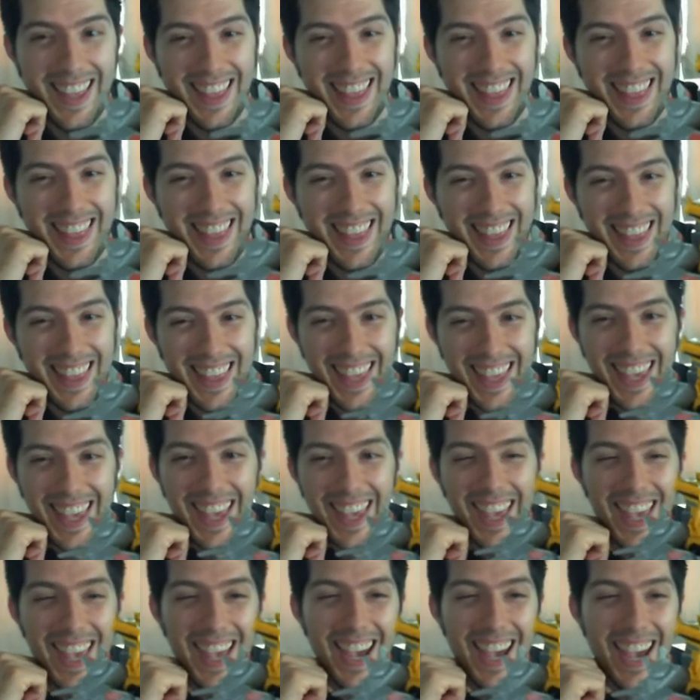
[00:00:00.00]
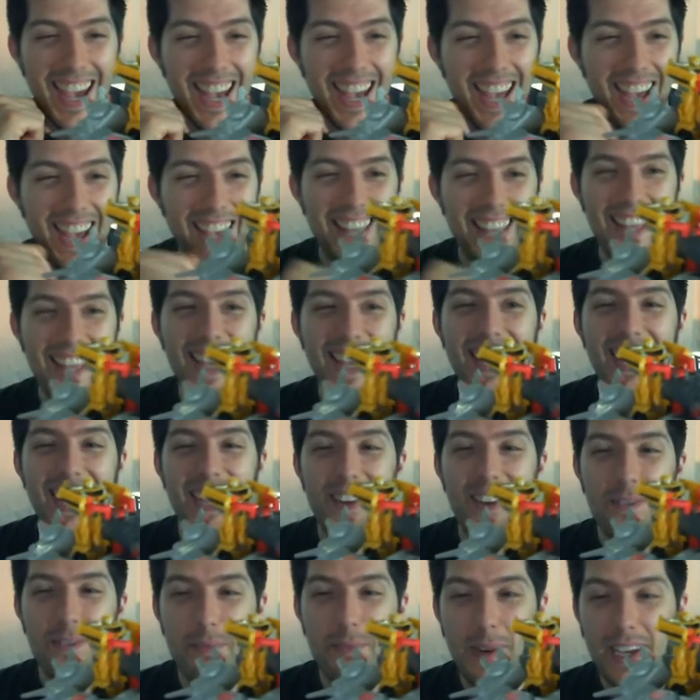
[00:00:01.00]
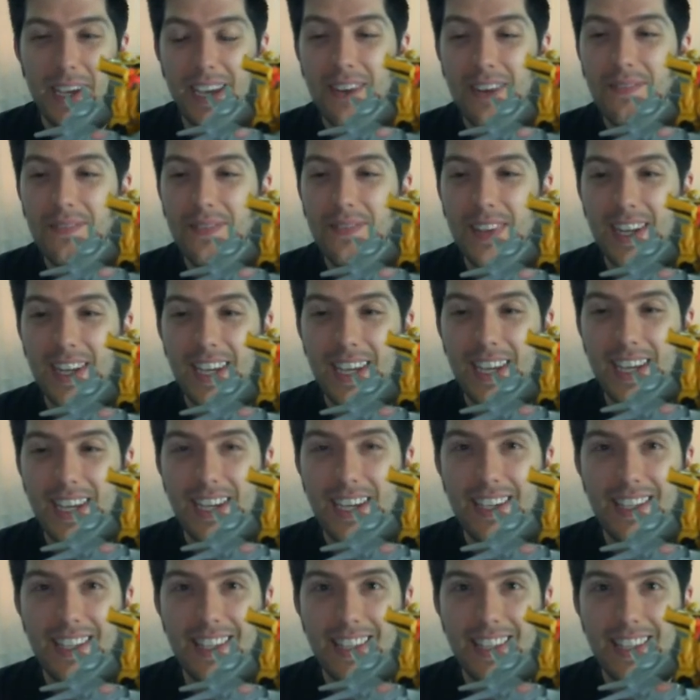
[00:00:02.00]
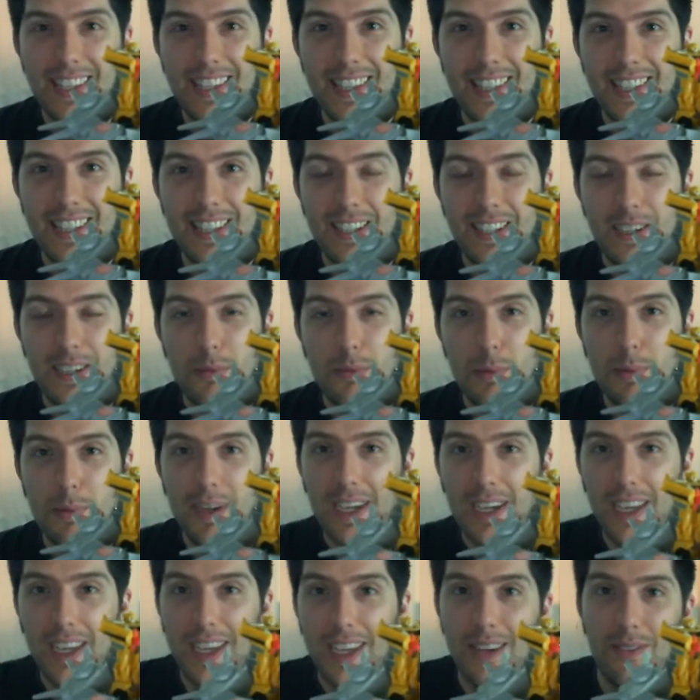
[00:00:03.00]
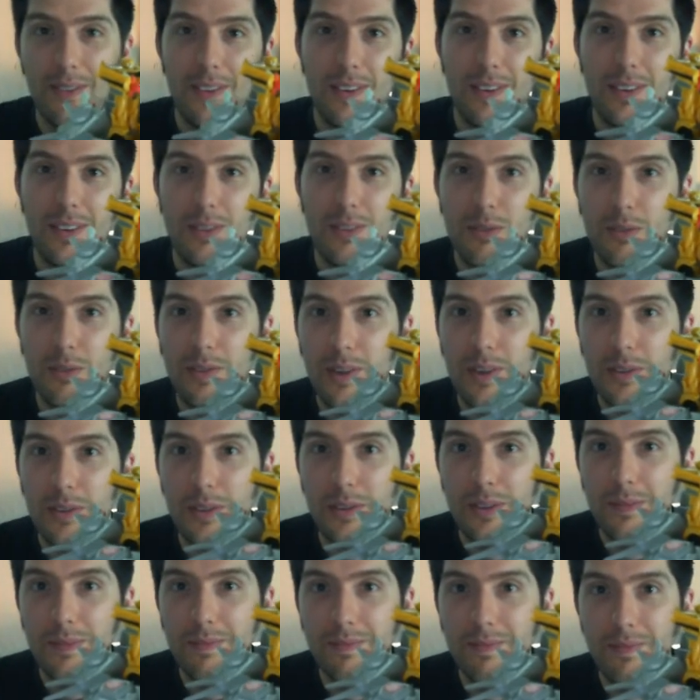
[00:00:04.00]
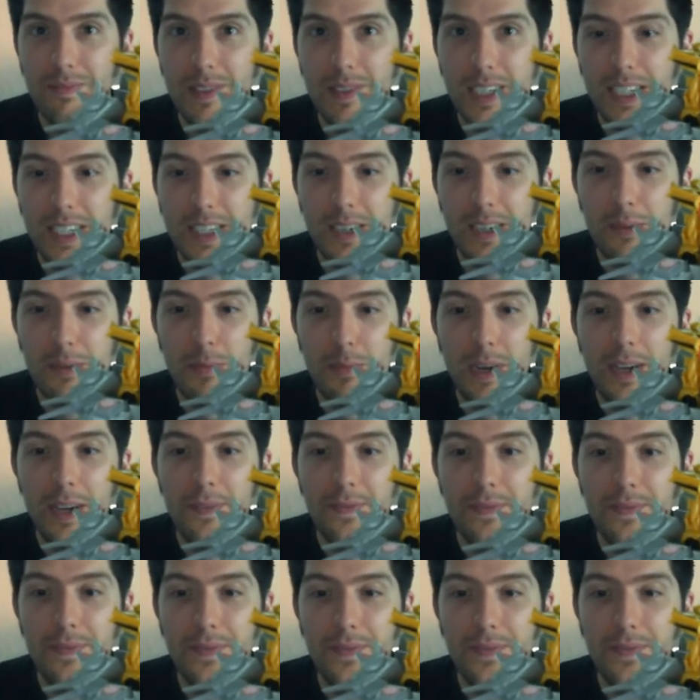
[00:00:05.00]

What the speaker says: But yeah, I'll be back again with another review soon. Cheers now, bye.